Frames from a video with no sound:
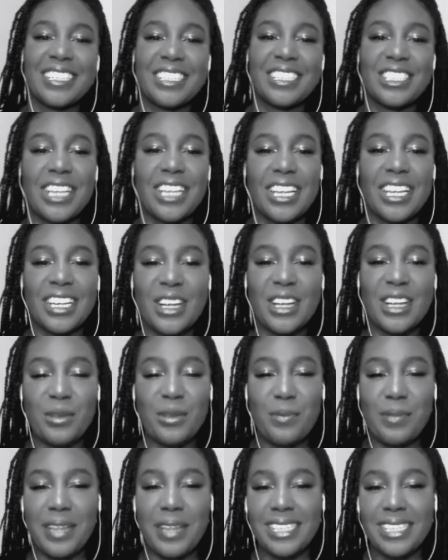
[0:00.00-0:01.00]
Shouting out the
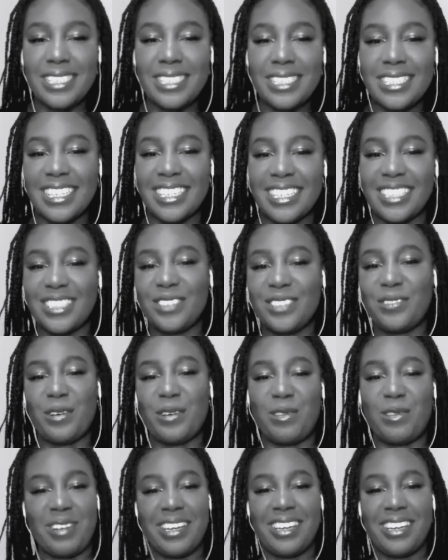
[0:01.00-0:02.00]
blessings
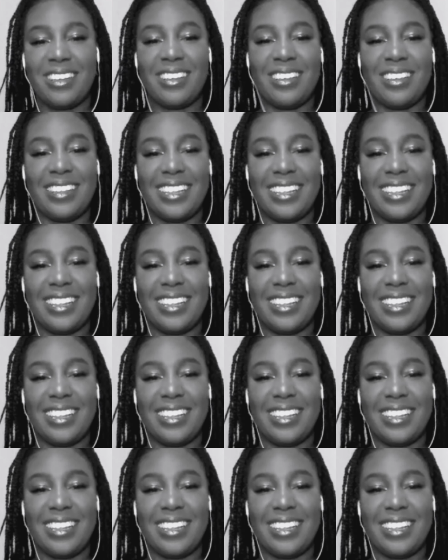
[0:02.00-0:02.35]
for real.